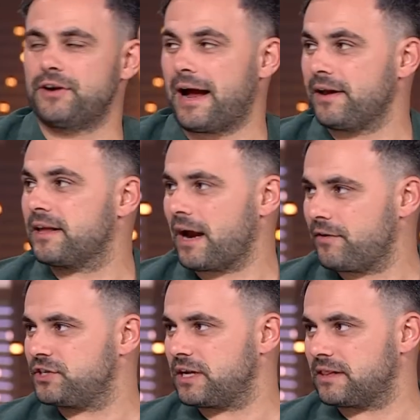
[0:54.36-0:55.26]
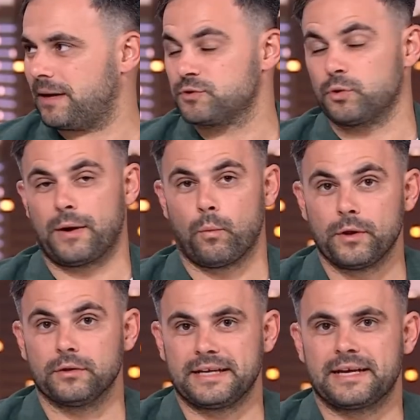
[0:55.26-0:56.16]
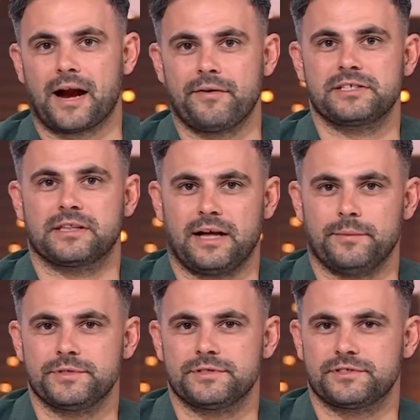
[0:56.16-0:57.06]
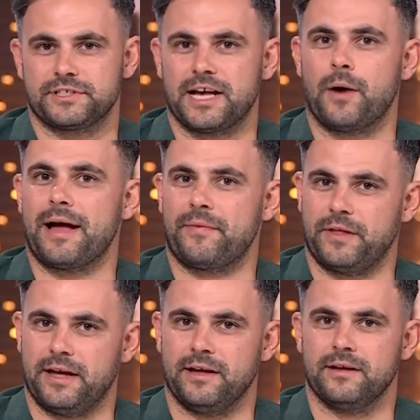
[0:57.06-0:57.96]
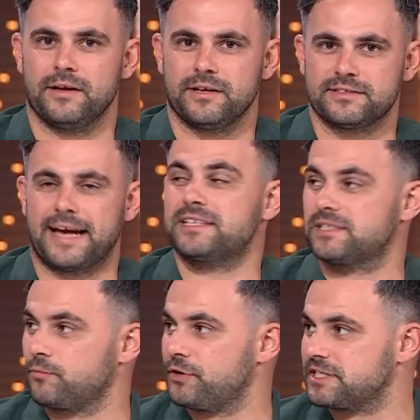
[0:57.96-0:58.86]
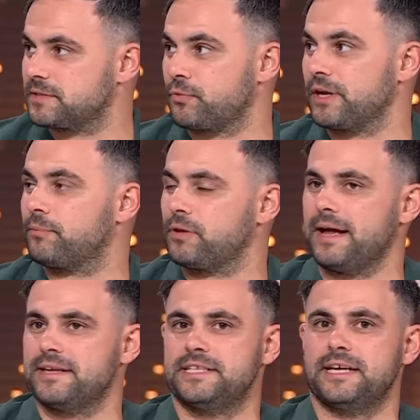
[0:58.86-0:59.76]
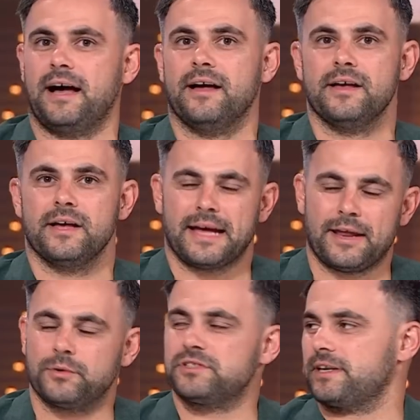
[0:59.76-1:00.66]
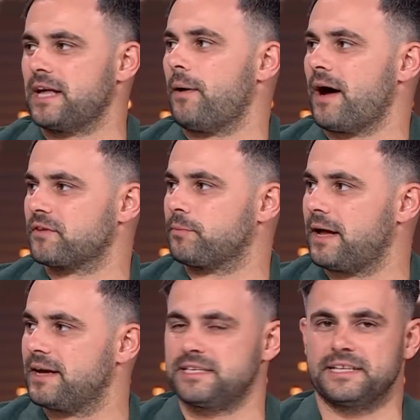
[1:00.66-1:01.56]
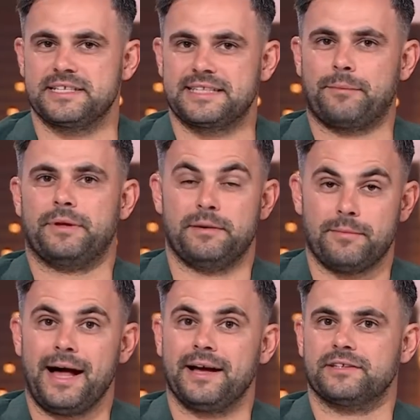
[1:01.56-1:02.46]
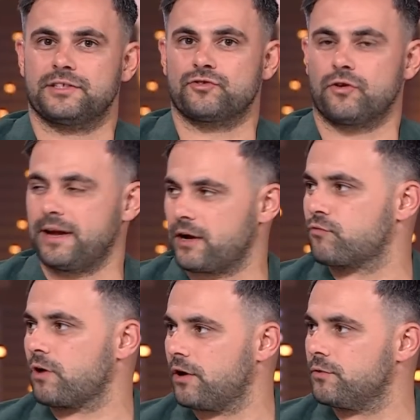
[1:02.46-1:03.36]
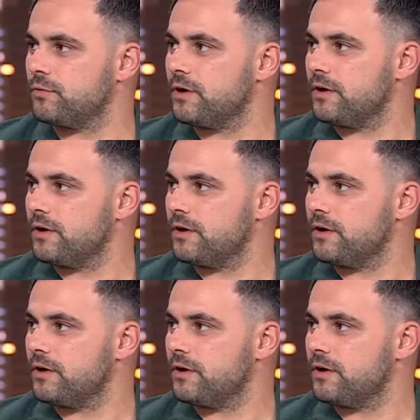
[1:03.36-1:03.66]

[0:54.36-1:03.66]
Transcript: are, encouraging clubs, or they will encourage clubs, to go out there take some risks, bring players here, and also go after players in, estab- in markets to try and grow